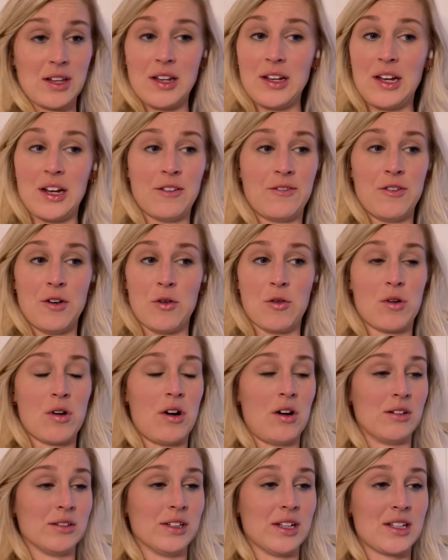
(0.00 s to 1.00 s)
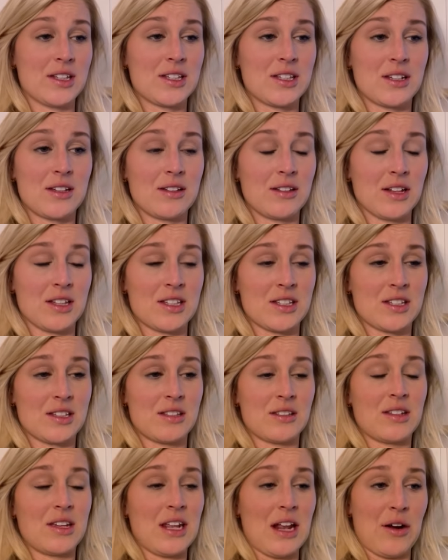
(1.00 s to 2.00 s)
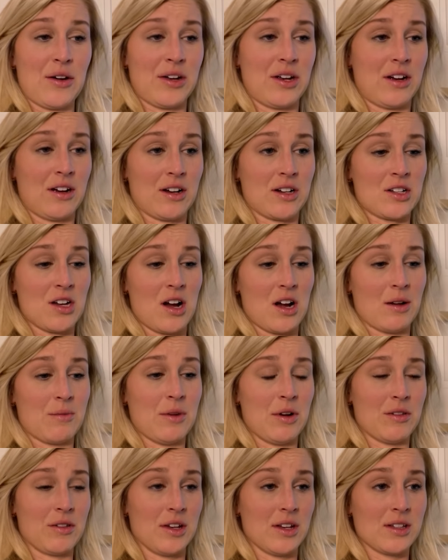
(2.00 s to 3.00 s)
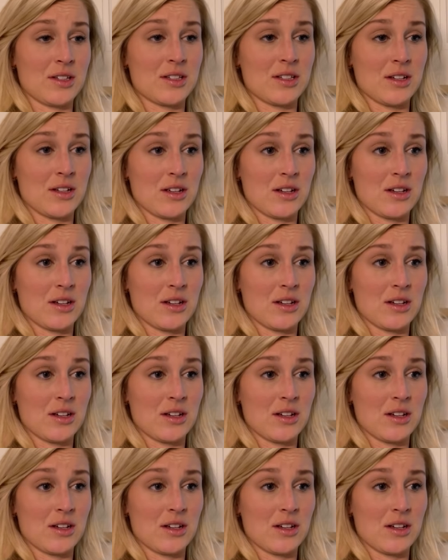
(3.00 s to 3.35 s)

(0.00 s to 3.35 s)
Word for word: they need a phone call. Let's get out of here and talk about this.